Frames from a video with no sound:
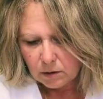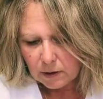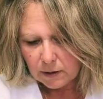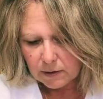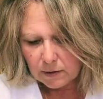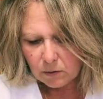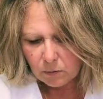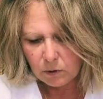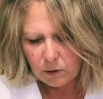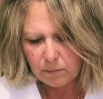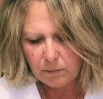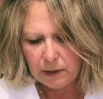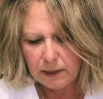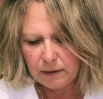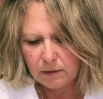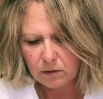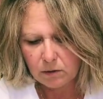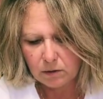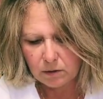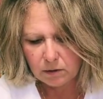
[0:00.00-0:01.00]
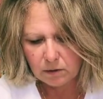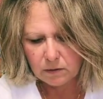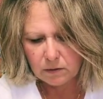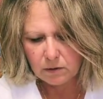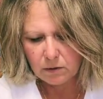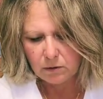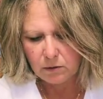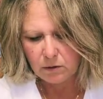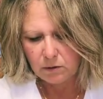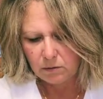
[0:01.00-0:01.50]
That's what makes art
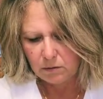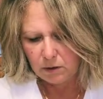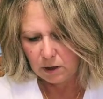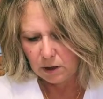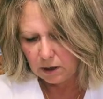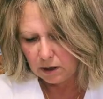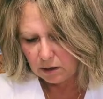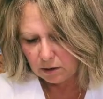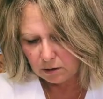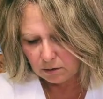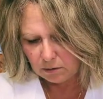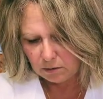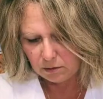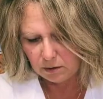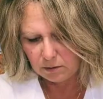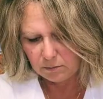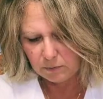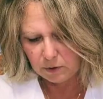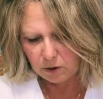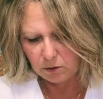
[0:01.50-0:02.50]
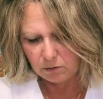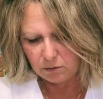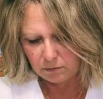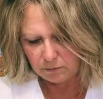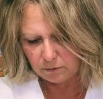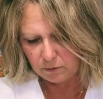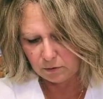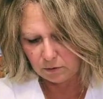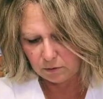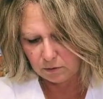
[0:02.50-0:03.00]
so unique and
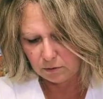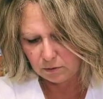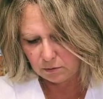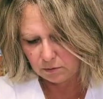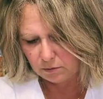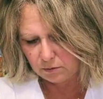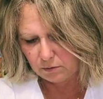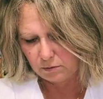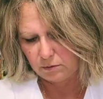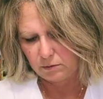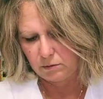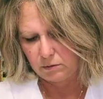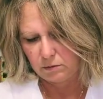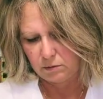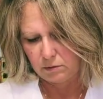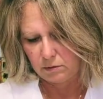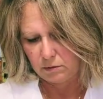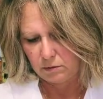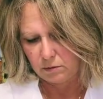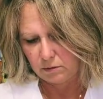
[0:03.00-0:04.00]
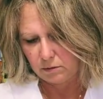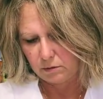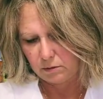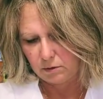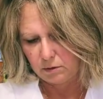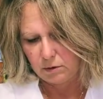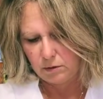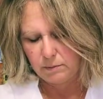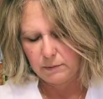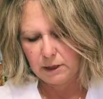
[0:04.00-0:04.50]
beautiful.
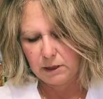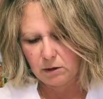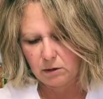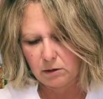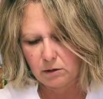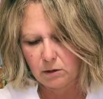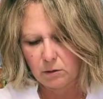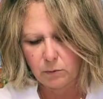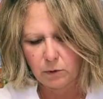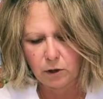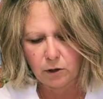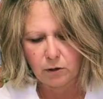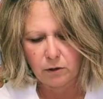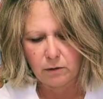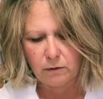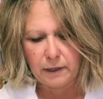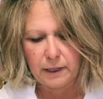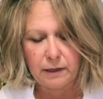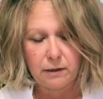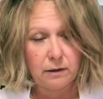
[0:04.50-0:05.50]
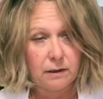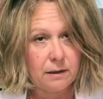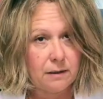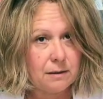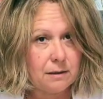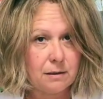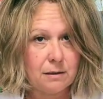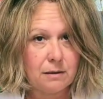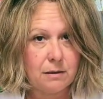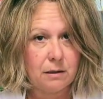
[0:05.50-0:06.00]
I mean, look at the world around
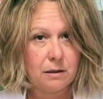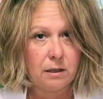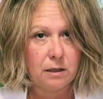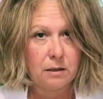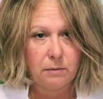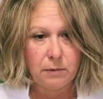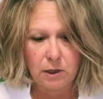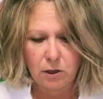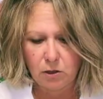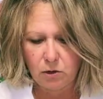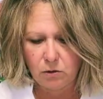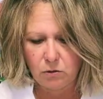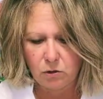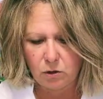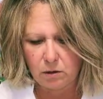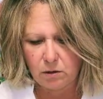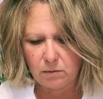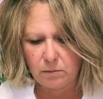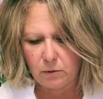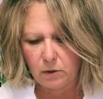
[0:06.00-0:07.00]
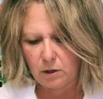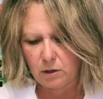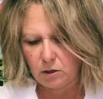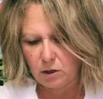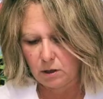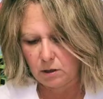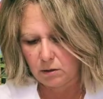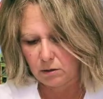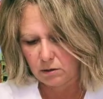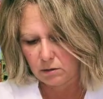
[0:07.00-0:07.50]
us. It's nothing but a huge art
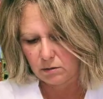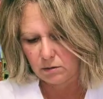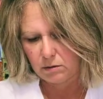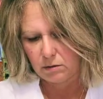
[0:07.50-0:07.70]
project.